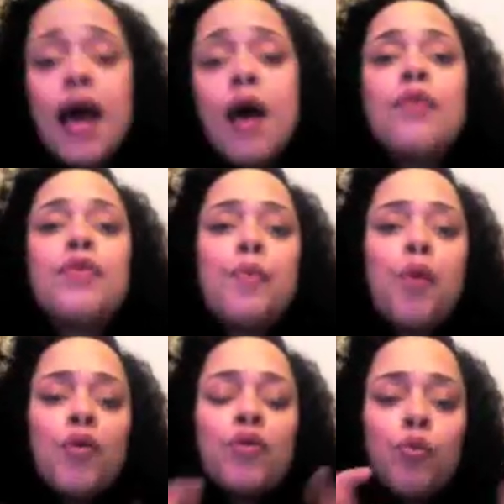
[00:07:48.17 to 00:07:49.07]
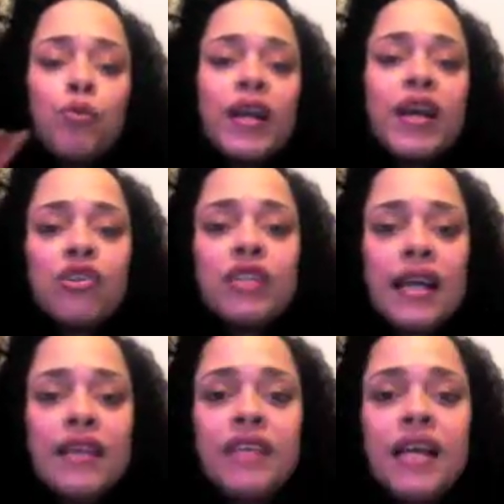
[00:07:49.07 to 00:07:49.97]
The gringos that
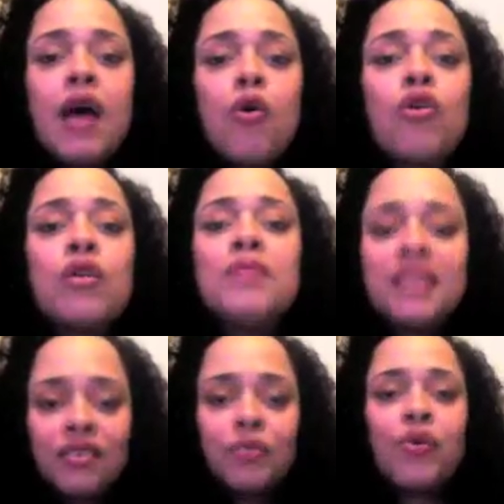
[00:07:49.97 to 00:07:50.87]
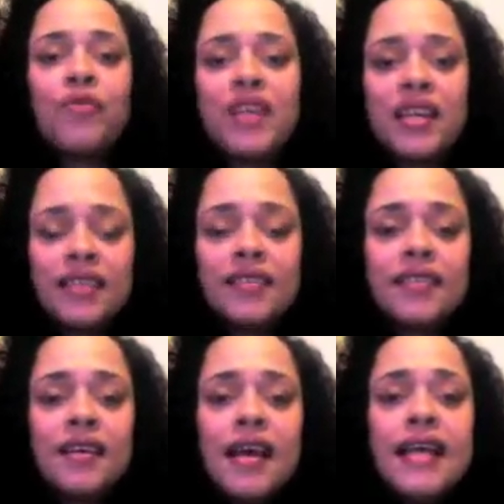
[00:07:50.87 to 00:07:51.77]
live there now call themselves Puerto Ricans.
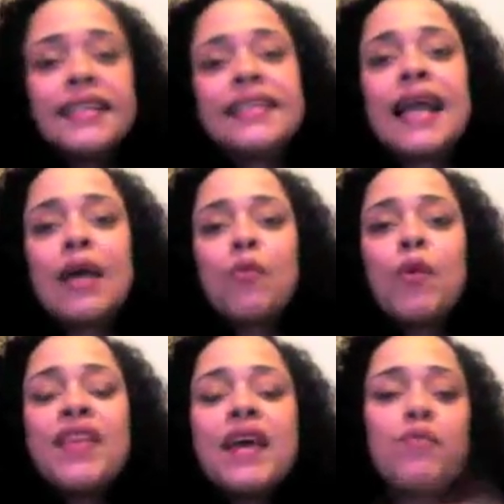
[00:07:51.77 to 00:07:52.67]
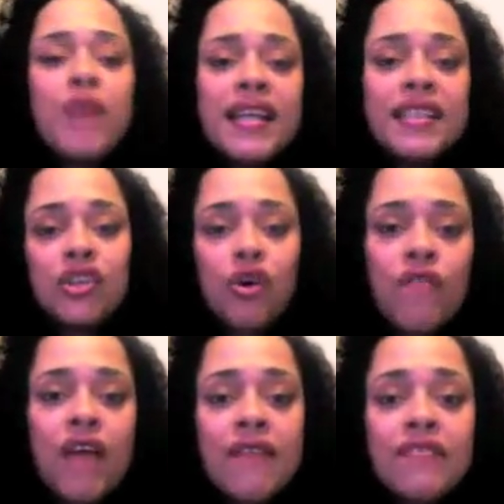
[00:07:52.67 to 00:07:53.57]
Just like when they went and took
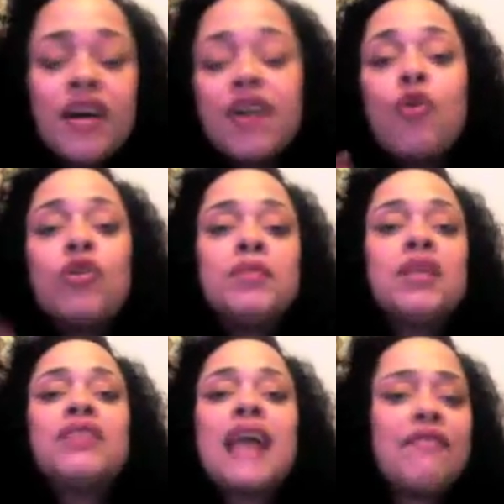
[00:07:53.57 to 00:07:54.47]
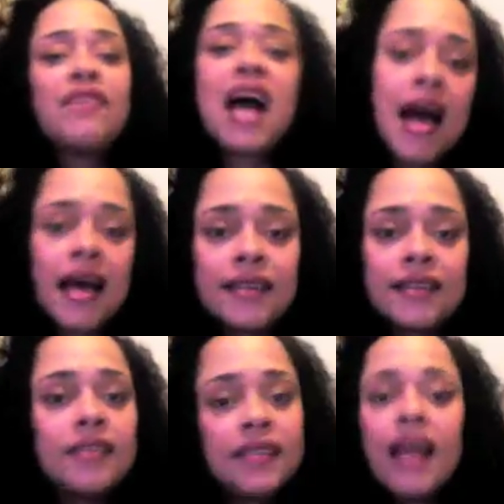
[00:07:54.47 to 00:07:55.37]
over Africa and called themselves
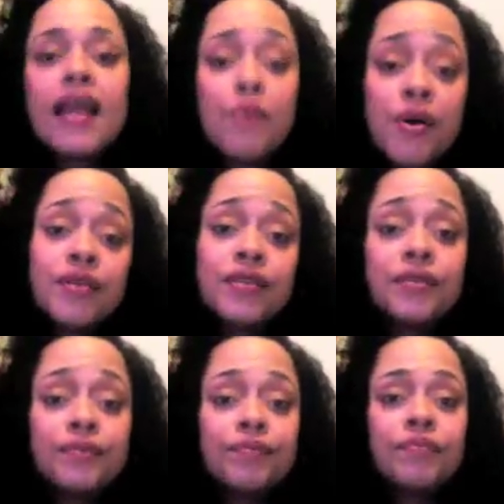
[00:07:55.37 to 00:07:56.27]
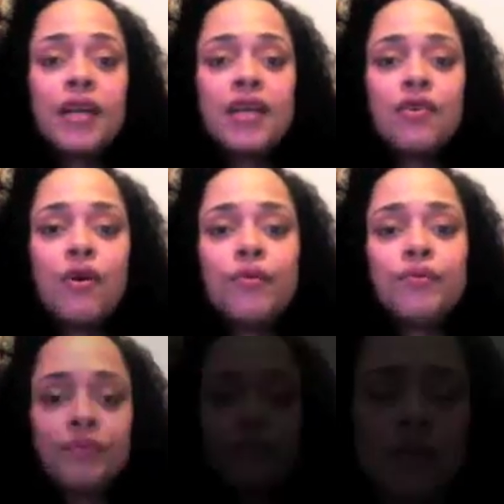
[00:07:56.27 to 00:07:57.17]
Afrikaans. You see how that works? There you go.
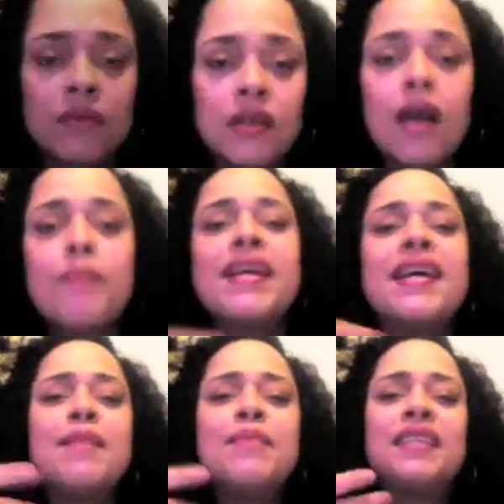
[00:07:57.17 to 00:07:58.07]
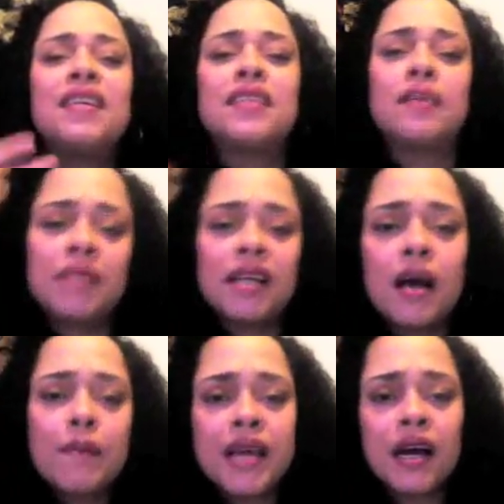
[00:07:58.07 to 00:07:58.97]
Now come in here. Let me tell you something.
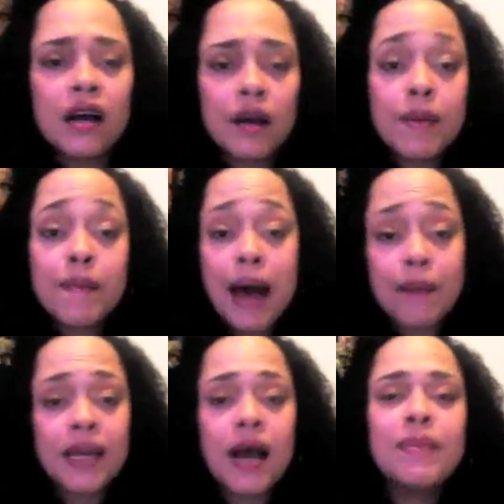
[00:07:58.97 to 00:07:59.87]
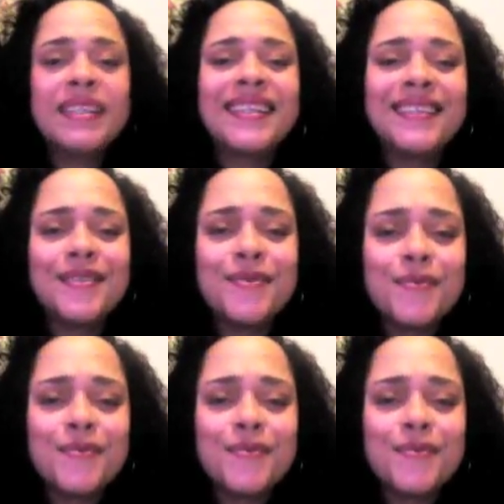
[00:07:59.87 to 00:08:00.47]
Come here. Come to mommy. I'm going to tell you.